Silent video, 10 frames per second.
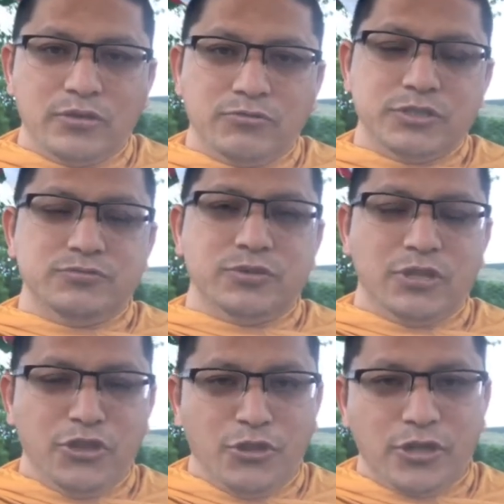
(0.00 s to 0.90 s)
which
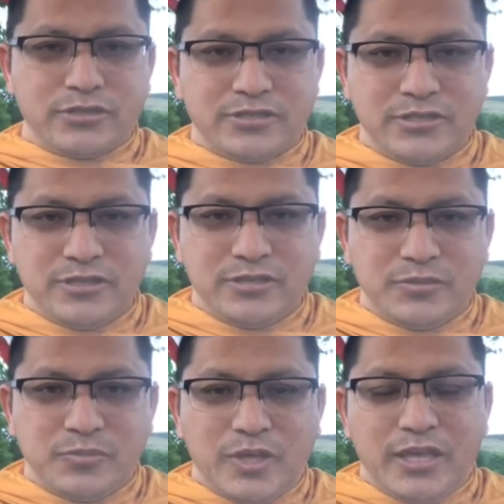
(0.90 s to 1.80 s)
will not
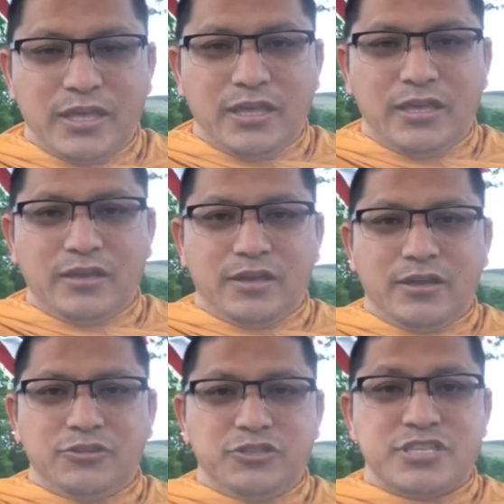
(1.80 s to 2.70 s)
be
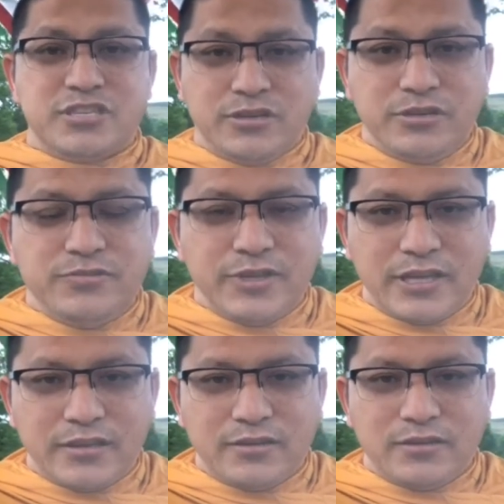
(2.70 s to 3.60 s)

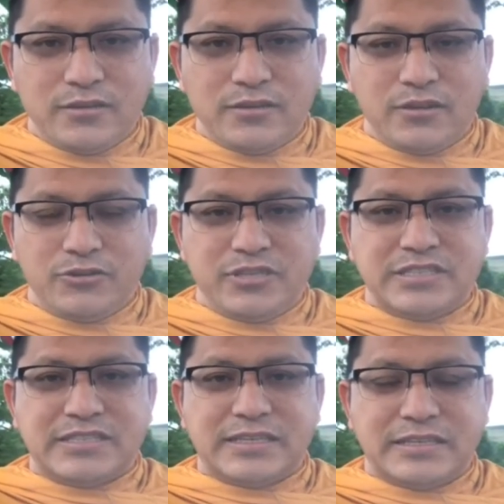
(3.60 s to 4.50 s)
disturbing or
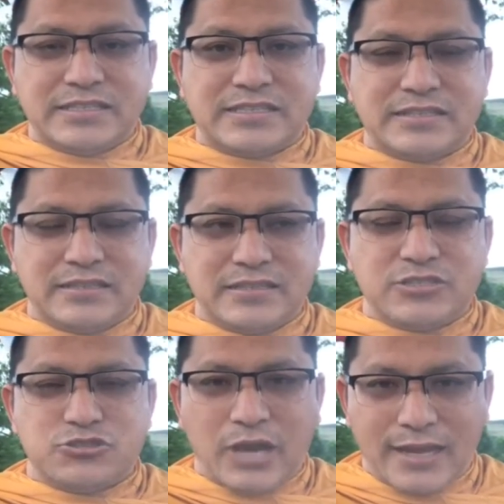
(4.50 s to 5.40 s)

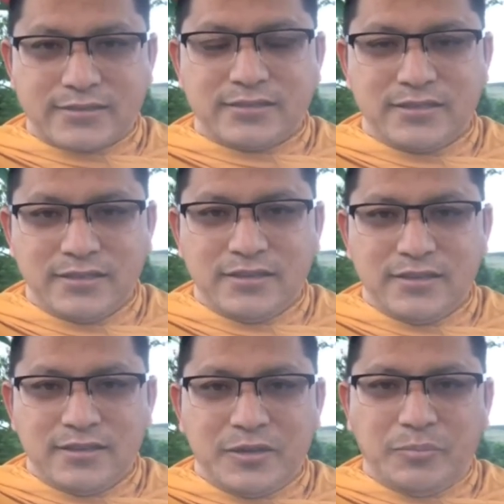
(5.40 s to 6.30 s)
distract
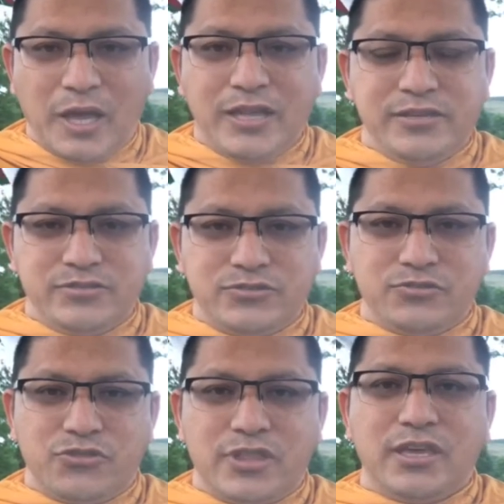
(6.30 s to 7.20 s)
mind
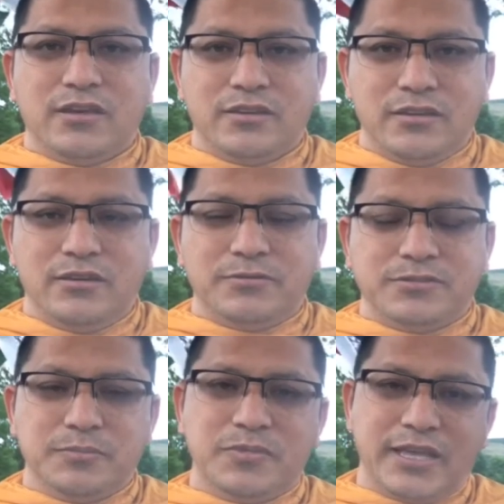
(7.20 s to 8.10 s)
to think or
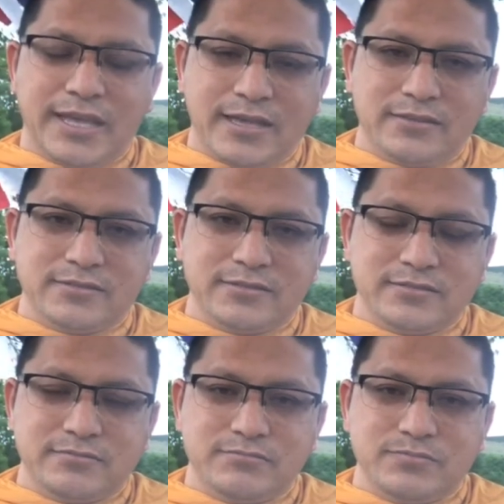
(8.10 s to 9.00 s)
something else,